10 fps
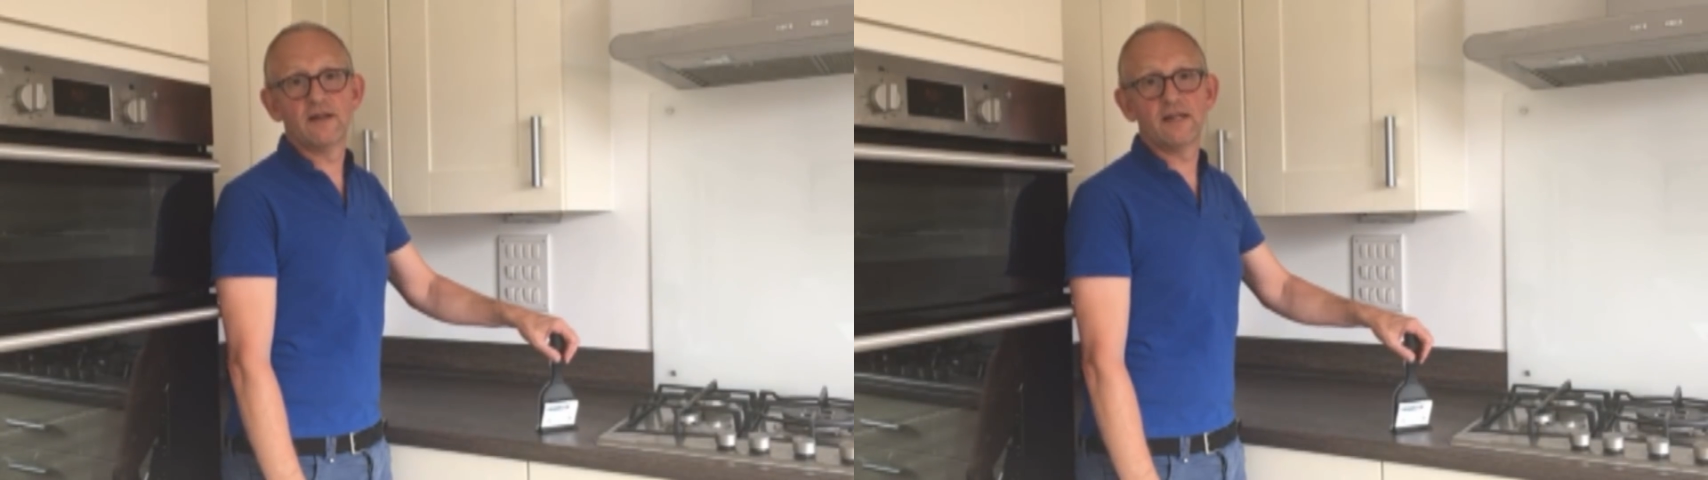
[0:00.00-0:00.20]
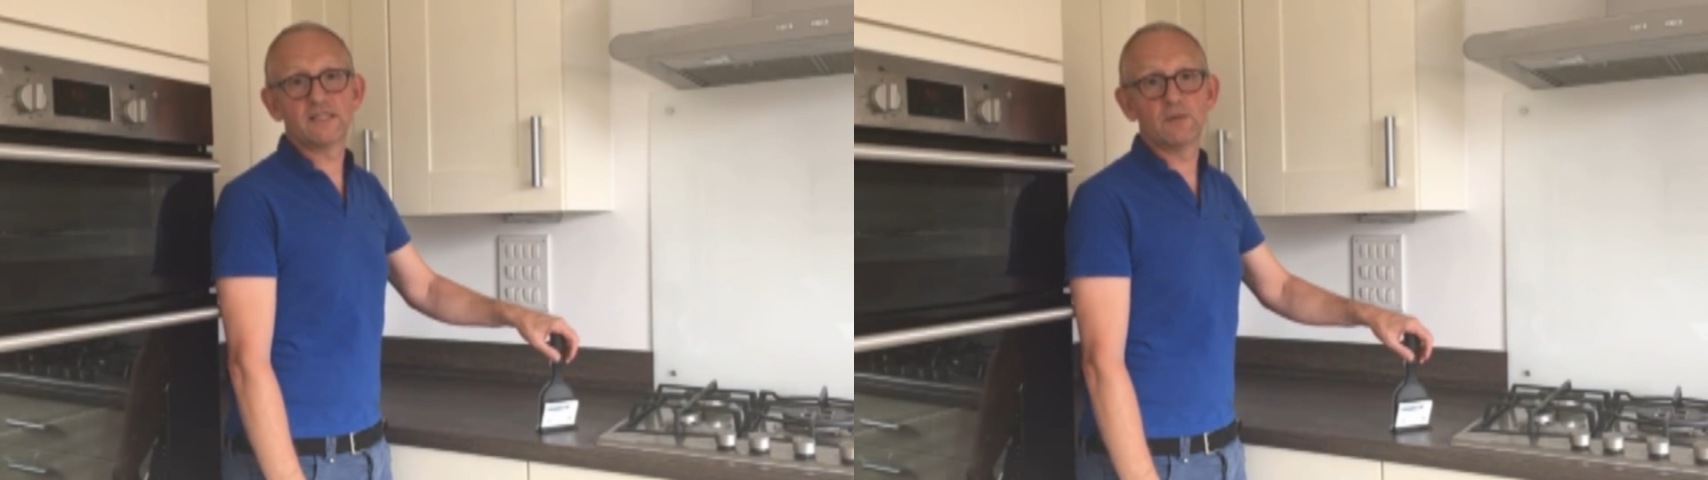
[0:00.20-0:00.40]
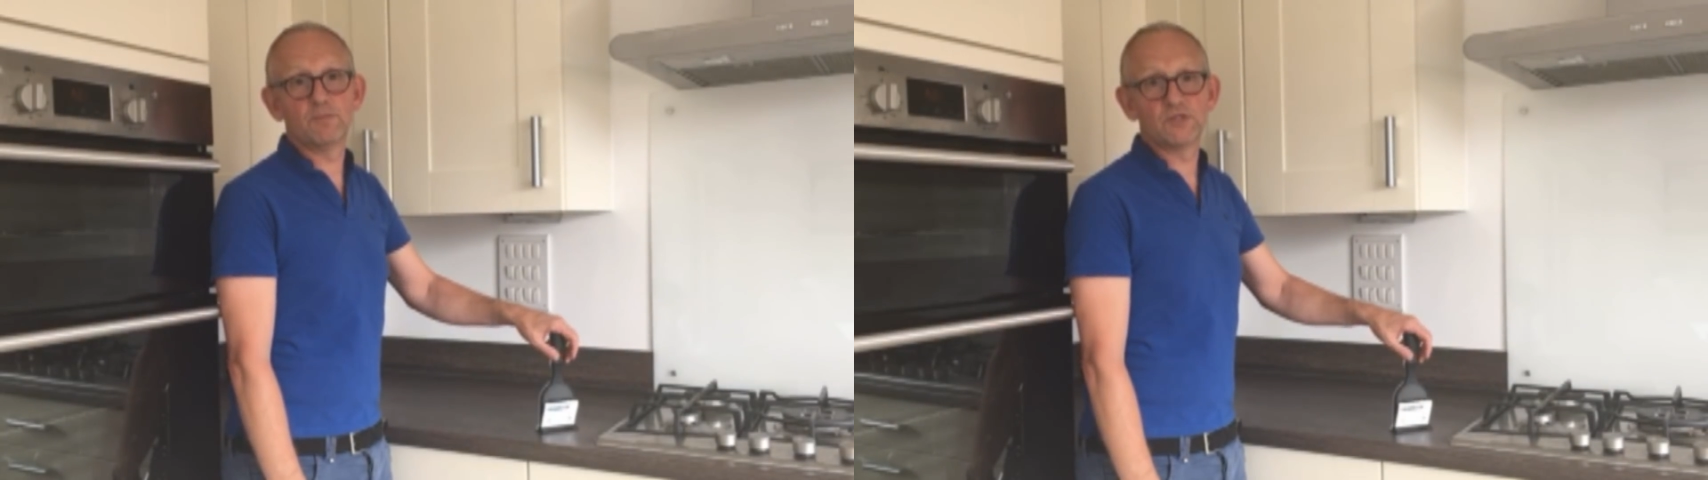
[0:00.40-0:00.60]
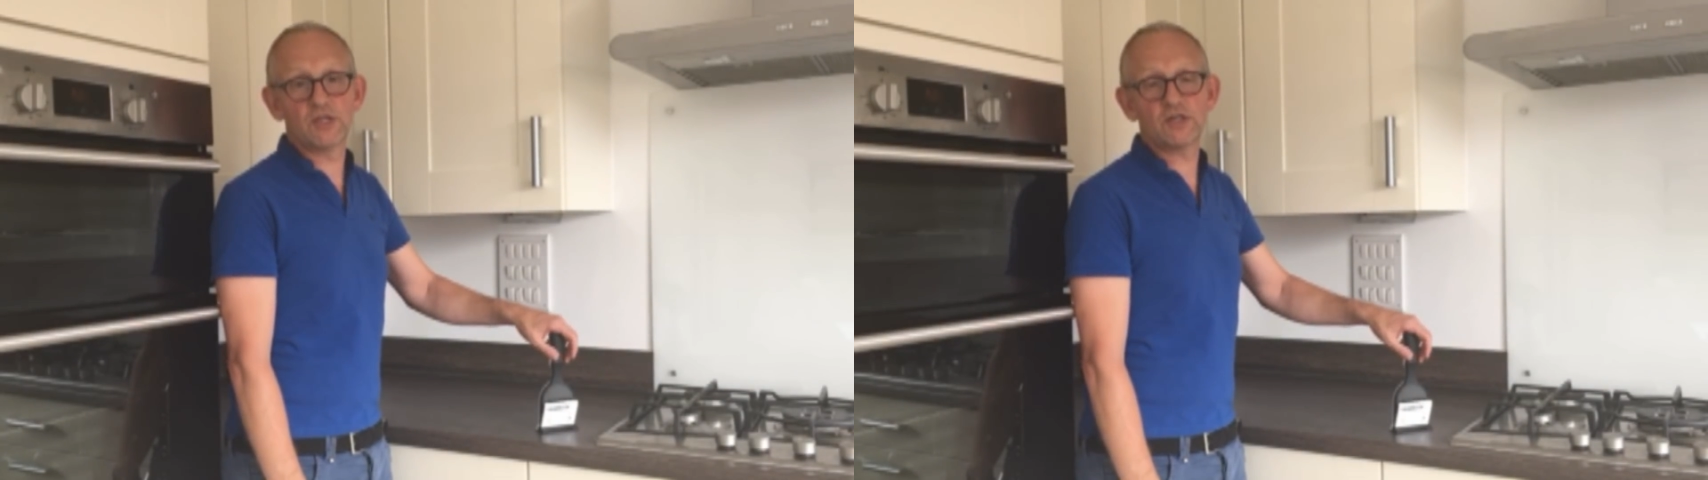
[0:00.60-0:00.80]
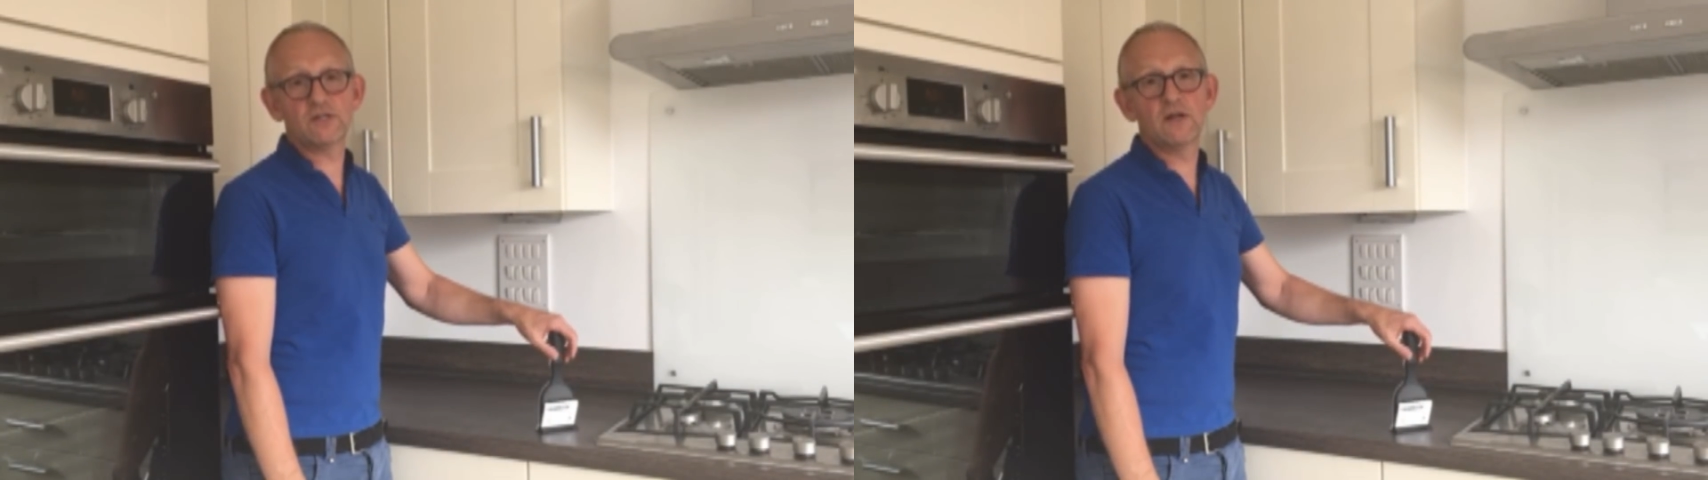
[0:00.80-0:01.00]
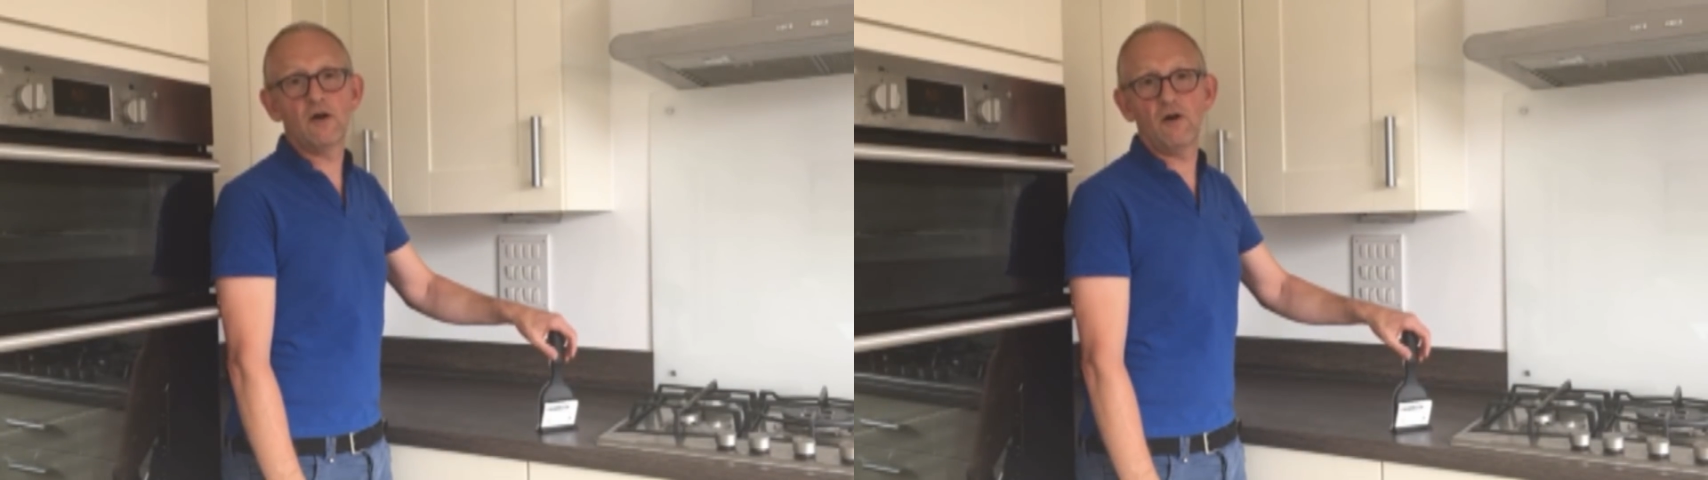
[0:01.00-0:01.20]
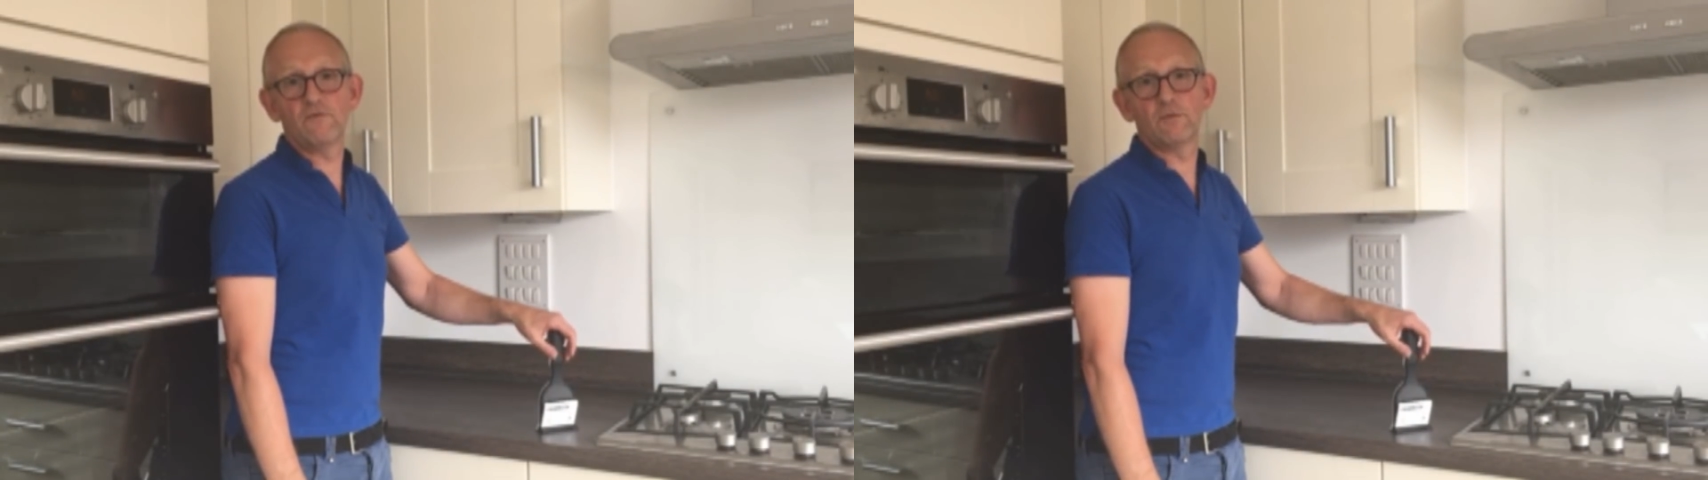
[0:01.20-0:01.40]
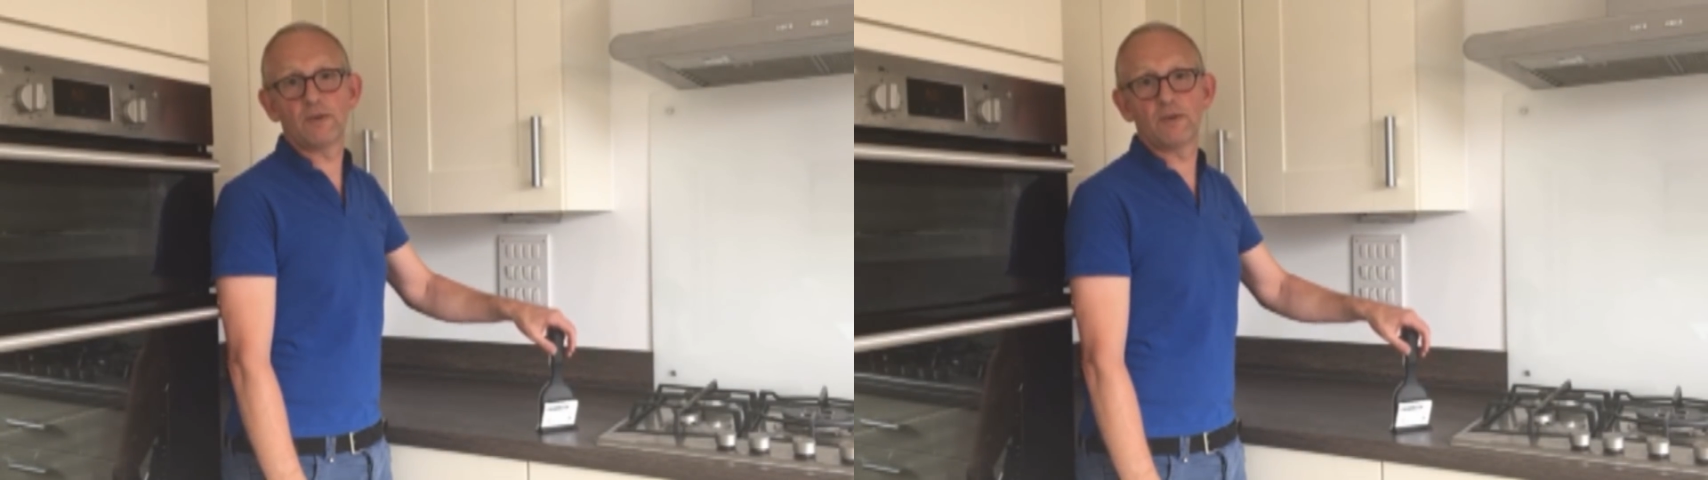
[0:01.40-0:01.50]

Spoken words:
as to the position of the